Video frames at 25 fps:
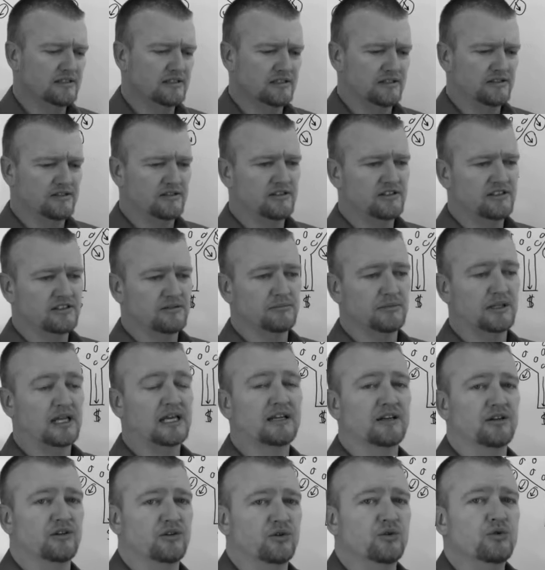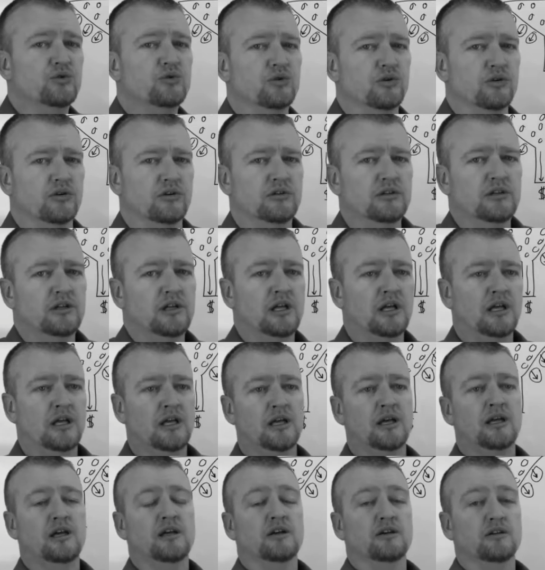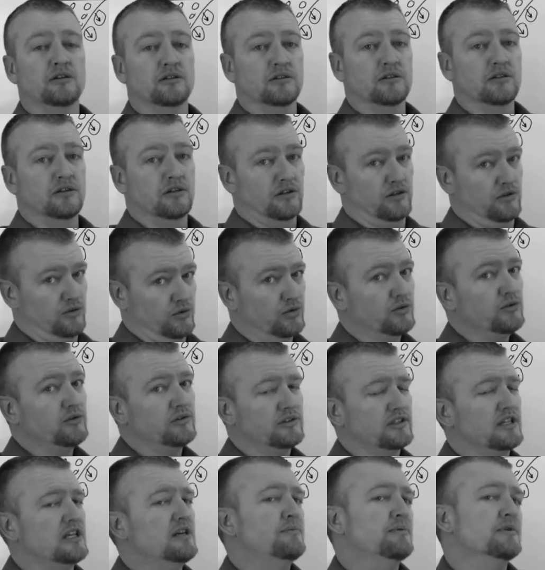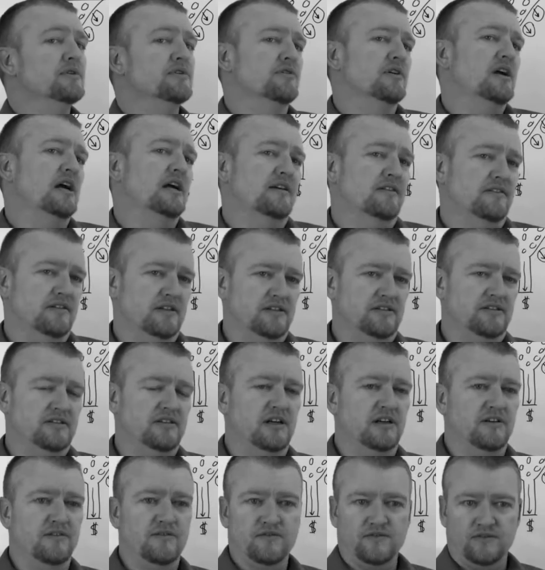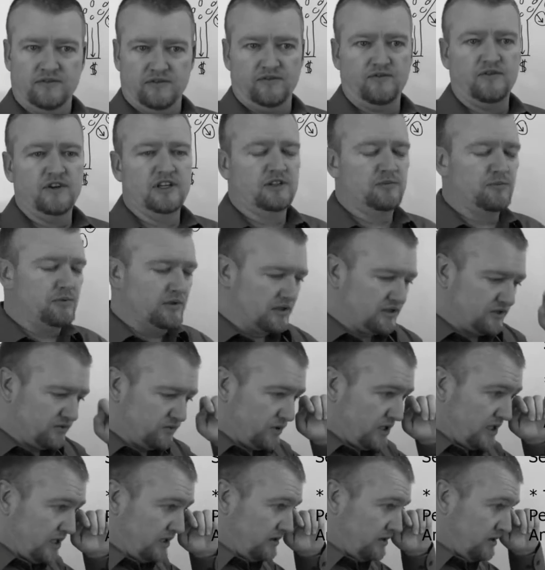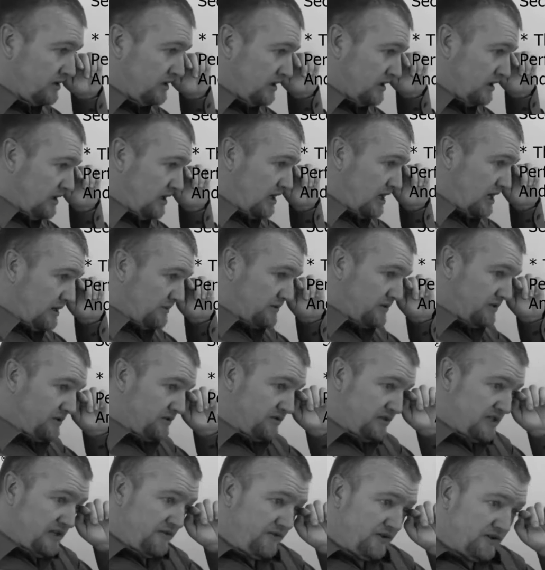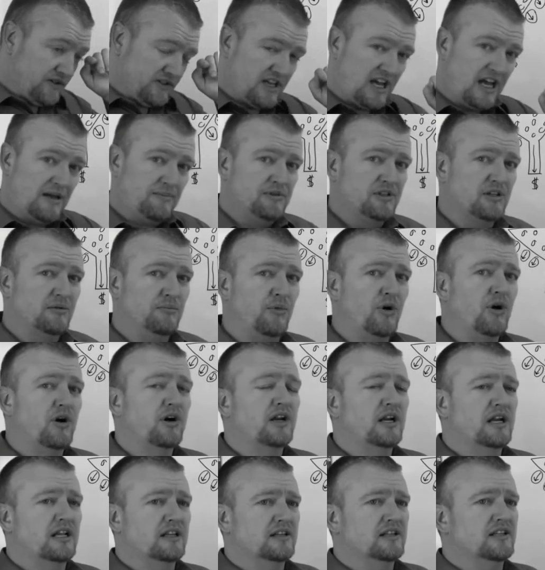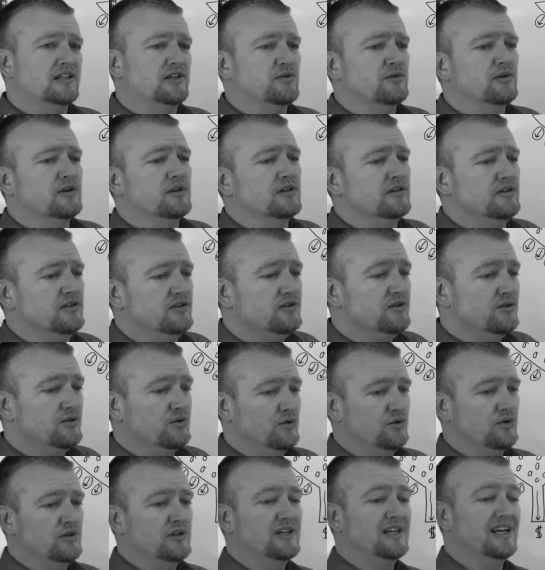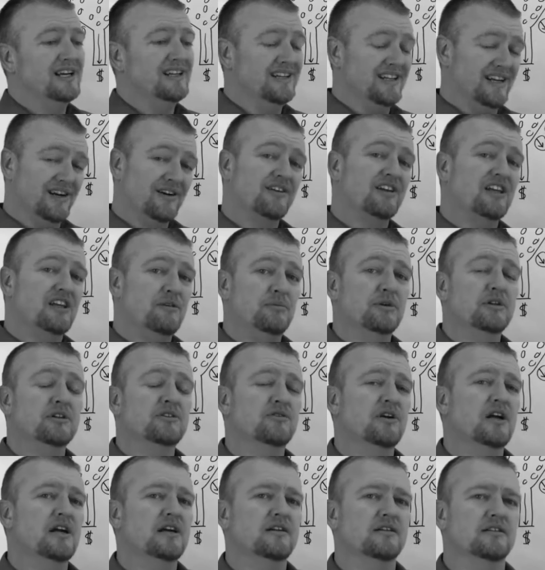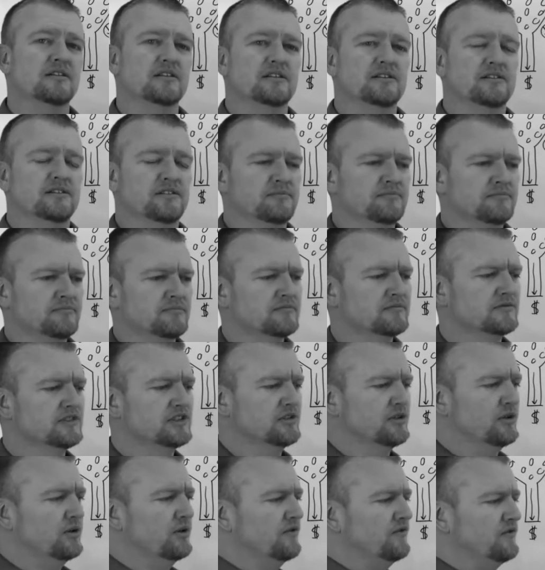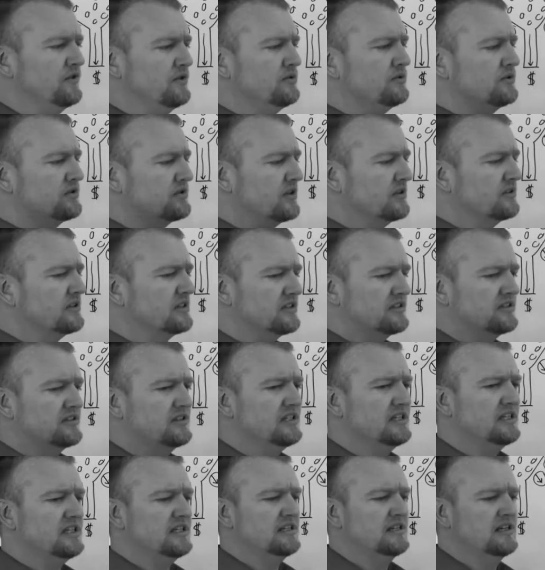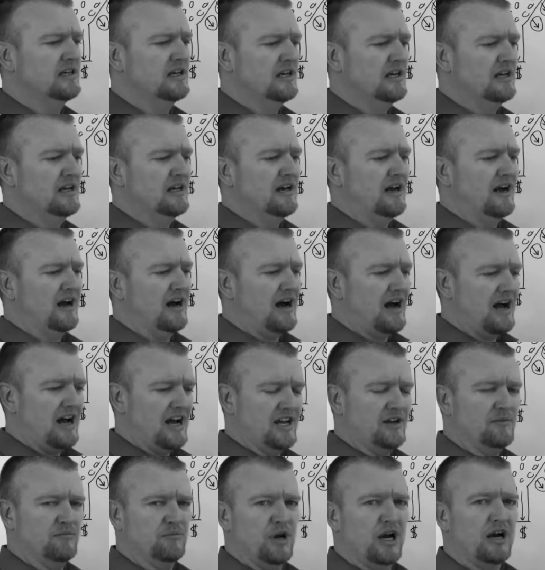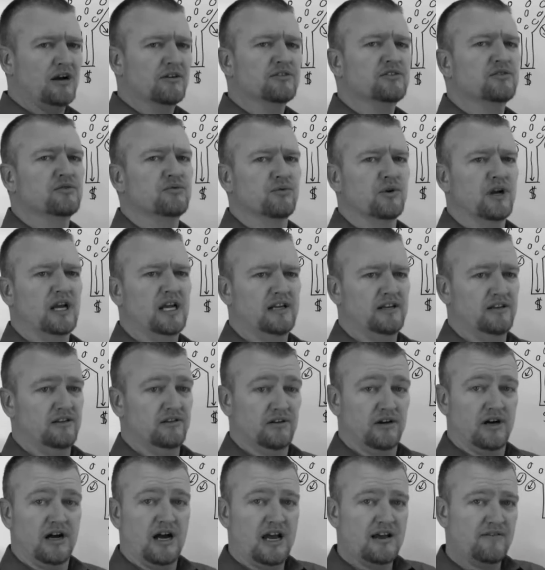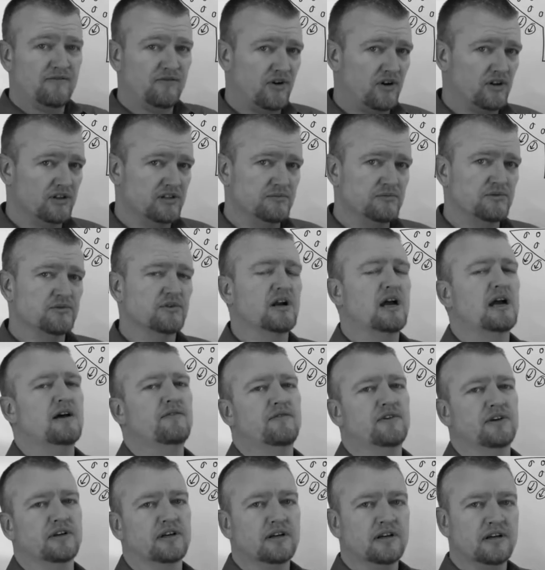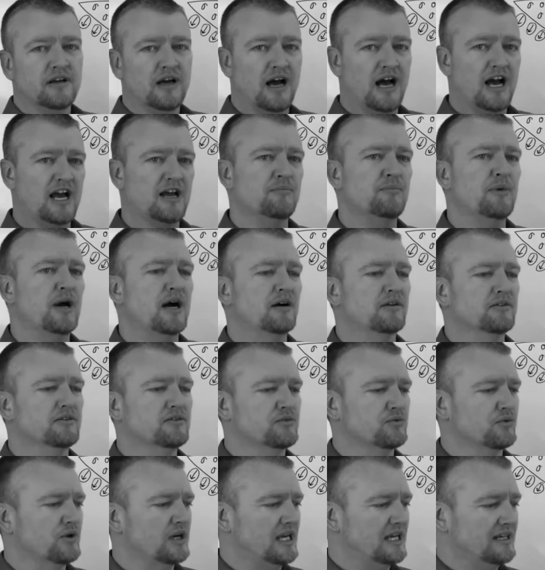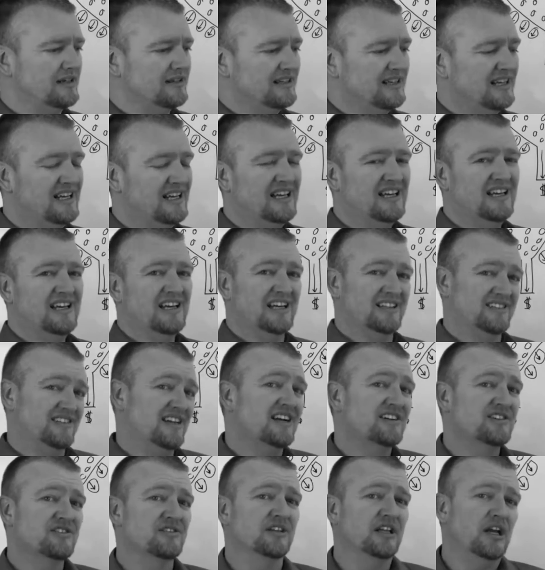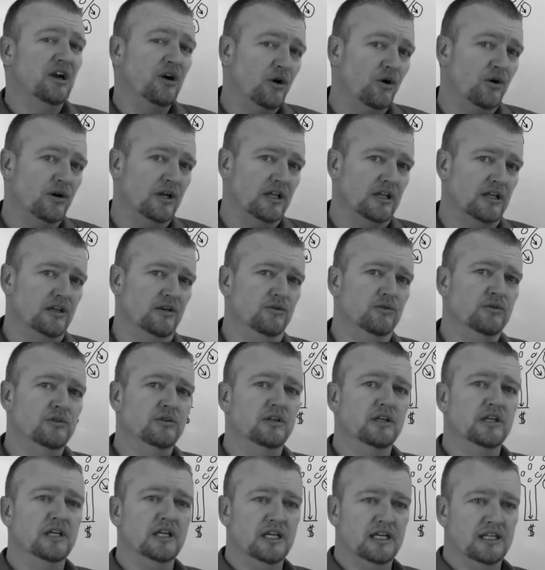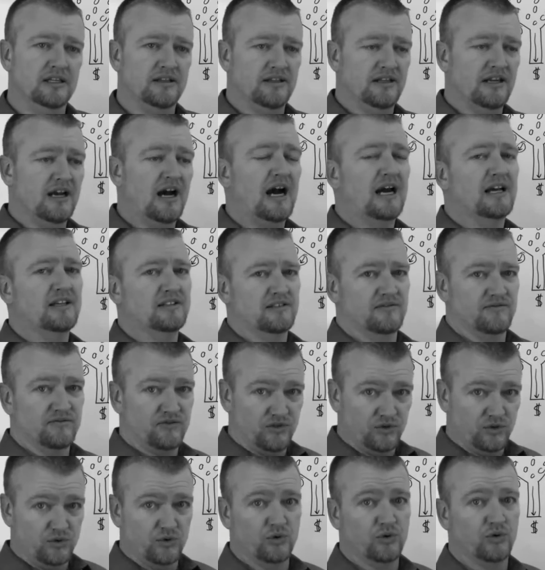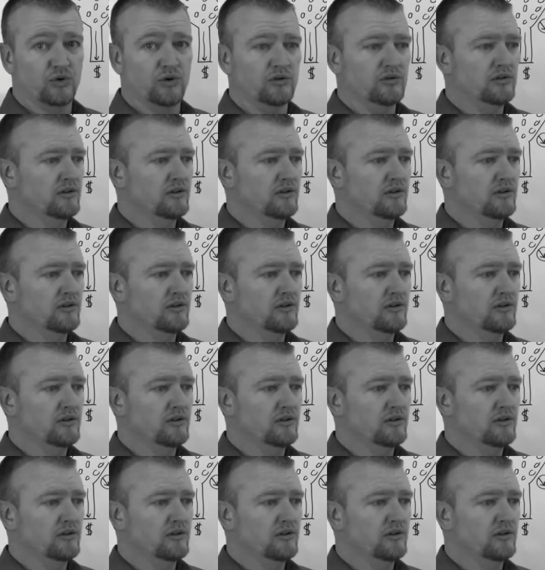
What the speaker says: system like Google, Google is keeping track of this stuff, Facebook as well. So there's different types of marketing that you can do, and they are keeping track of this. So if you start to see a high bounce rate, high volume traffic, high bounce rate, it's actually hurting you in the eyes of Google,